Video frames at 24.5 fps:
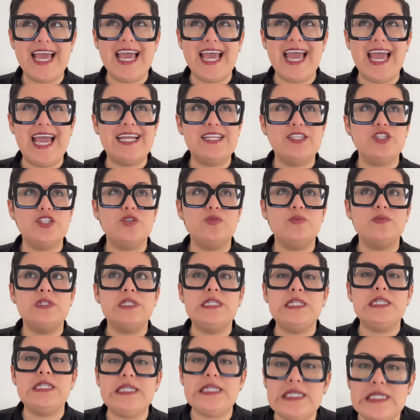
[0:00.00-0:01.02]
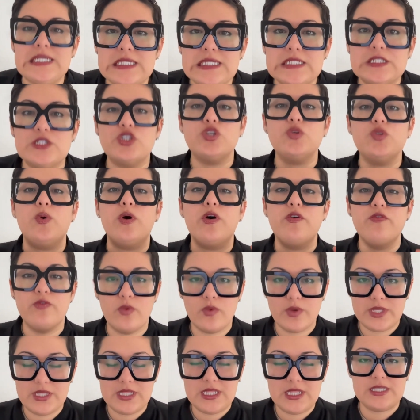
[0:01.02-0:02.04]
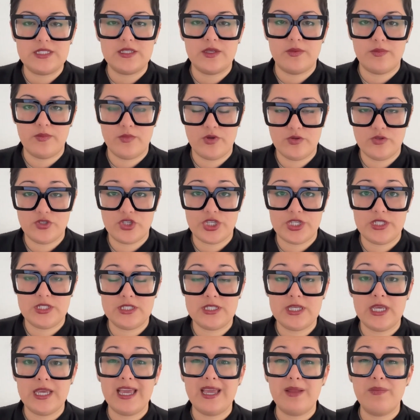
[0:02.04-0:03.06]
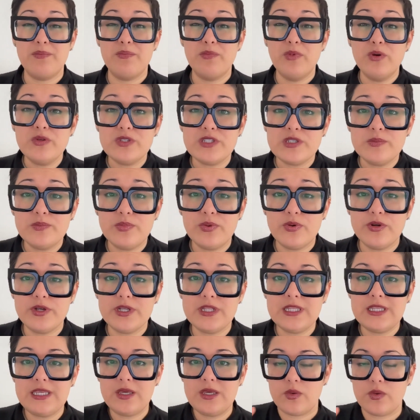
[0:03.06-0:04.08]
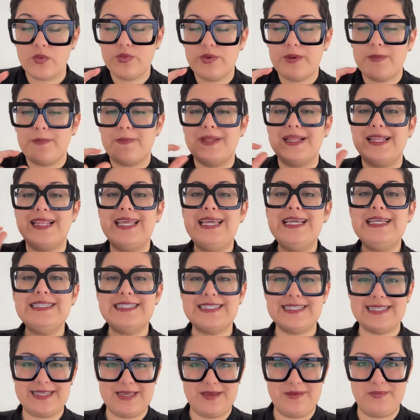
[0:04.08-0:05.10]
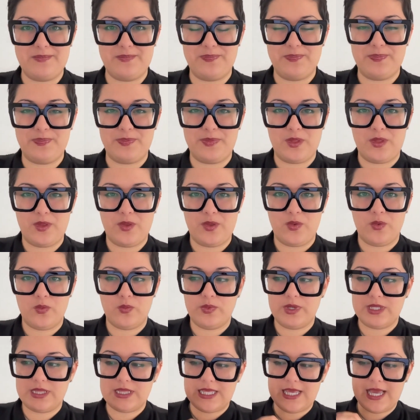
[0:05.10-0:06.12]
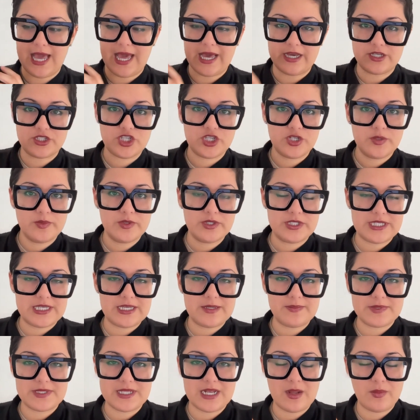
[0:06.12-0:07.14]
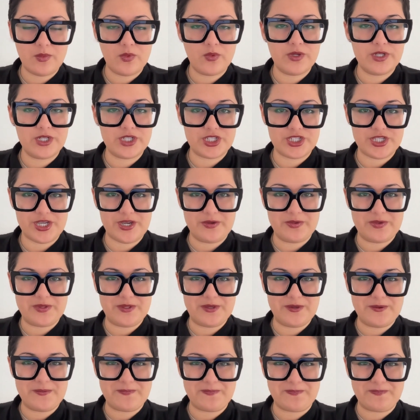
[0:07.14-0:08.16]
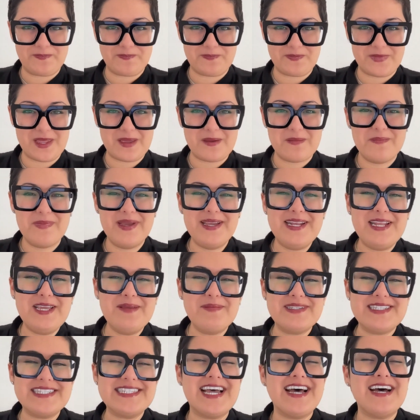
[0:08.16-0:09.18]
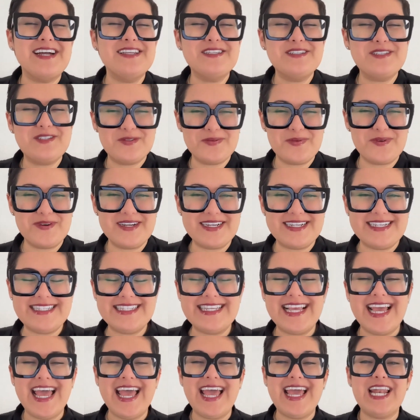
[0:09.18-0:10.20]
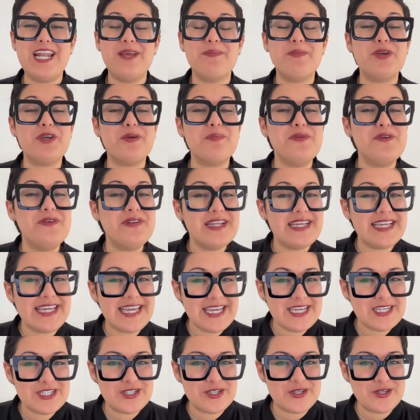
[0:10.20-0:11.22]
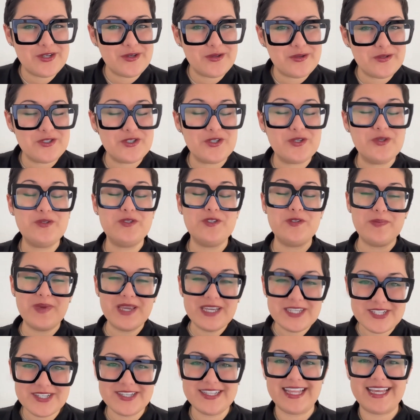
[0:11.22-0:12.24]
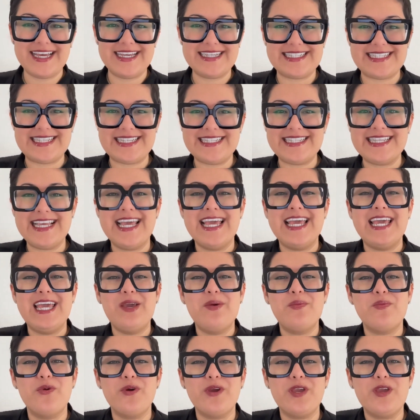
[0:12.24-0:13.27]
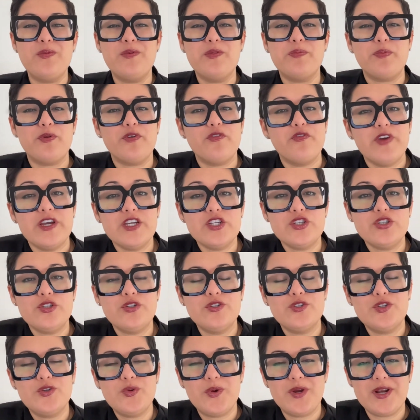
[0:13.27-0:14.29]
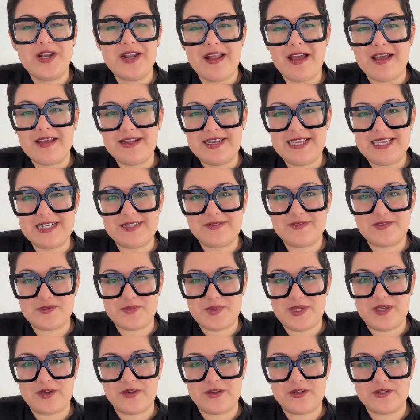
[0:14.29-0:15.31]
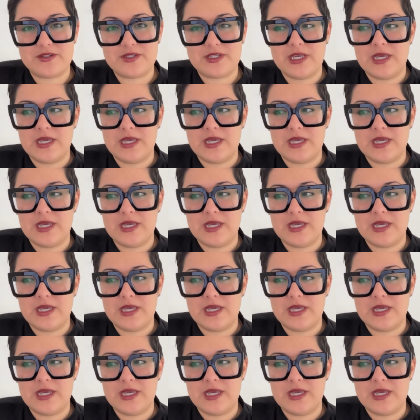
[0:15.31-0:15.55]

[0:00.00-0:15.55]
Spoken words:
And you need to avoid these emotions and, most importantly, replace them with the actionable tips that I'm going to share with you. My name is Tanya Suarez, and I'm a communication coach who specializes in working with professionals who are non native speakers.